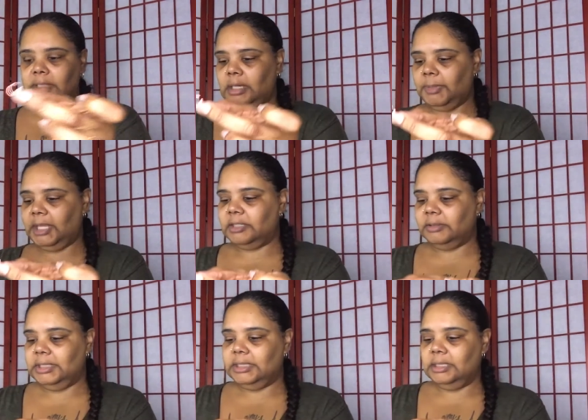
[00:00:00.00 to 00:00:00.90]
that I'm
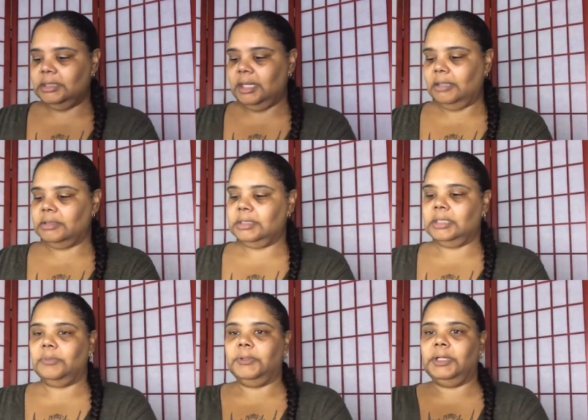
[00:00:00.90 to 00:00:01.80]
actually sending out to
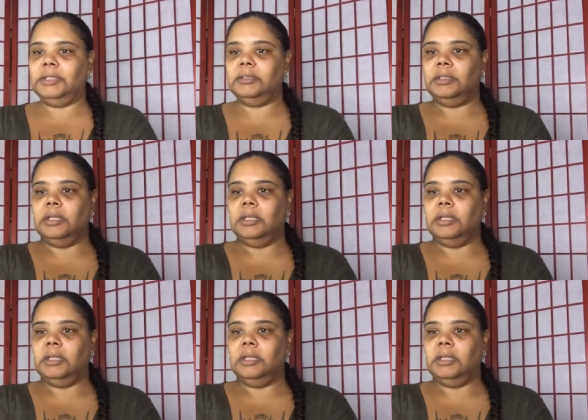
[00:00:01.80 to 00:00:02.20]
someone.